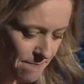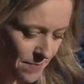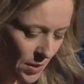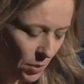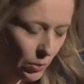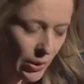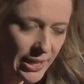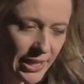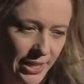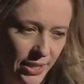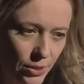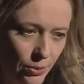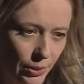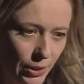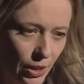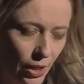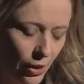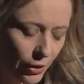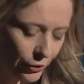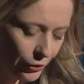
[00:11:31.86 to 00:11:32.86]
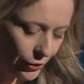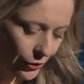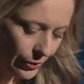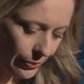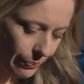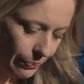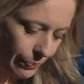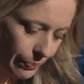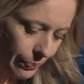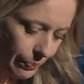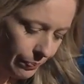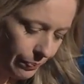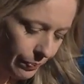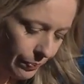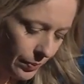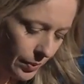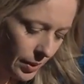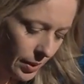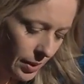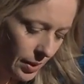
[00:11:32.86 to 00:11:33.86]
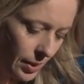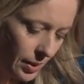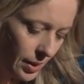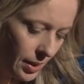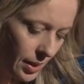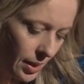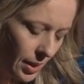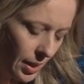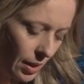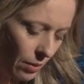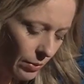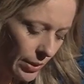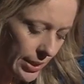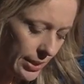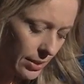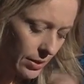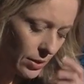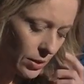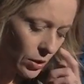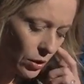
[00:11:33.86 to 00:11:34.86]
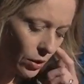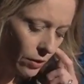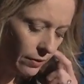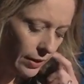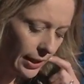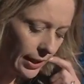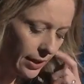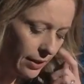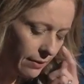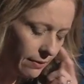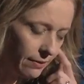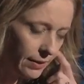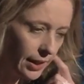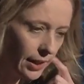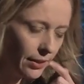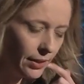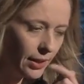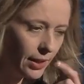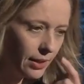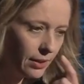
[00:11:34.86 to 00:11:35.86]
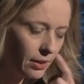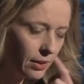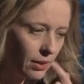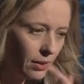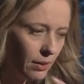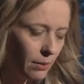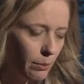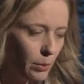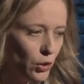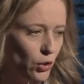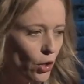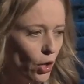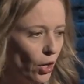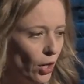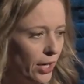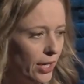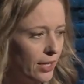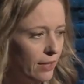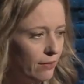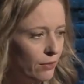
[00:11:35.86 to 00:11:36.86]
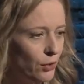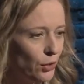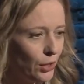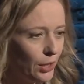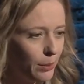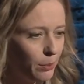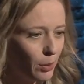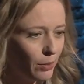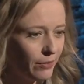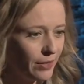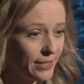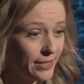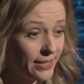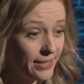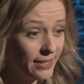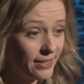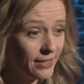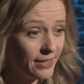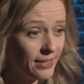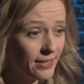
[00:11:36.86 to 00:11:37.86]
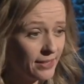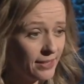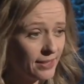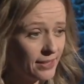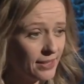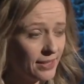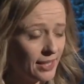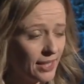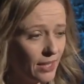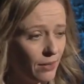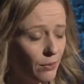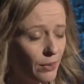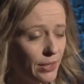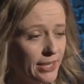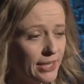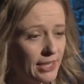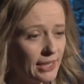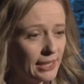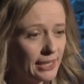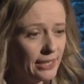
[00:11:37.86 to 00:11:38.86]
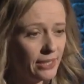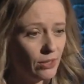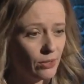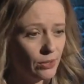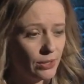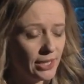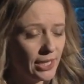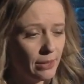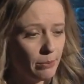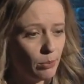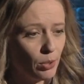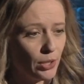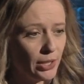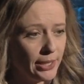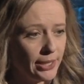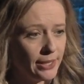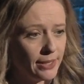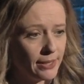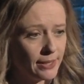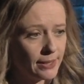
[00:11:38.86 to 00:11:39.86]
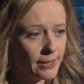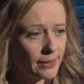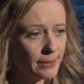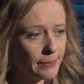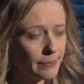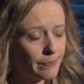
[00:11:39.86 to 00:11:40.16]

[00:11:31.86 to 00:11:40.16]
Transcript: We need to encourage them. A recent survey found that the majority of newly professed sisters and recently ordained priests